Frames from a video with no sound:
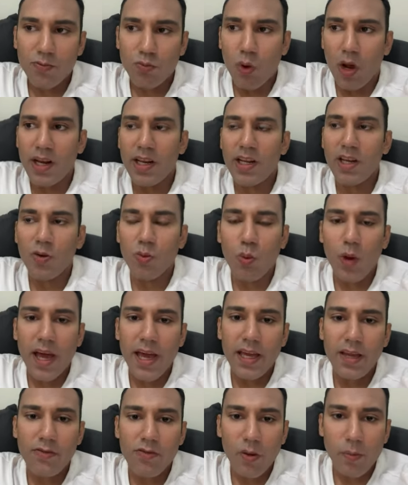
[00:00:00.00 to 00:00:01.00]
running
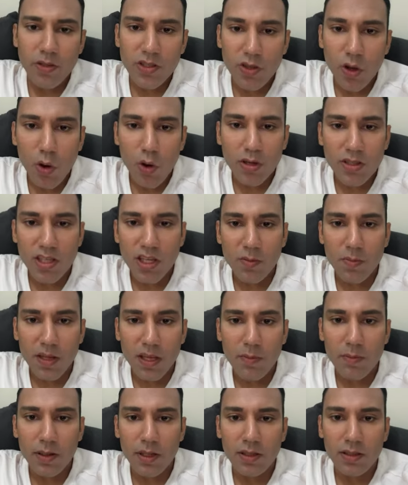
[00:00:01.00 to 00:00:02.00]
away from toxic
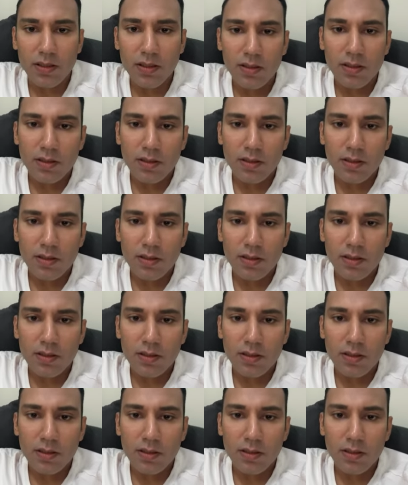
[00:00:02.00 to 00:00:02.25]
people.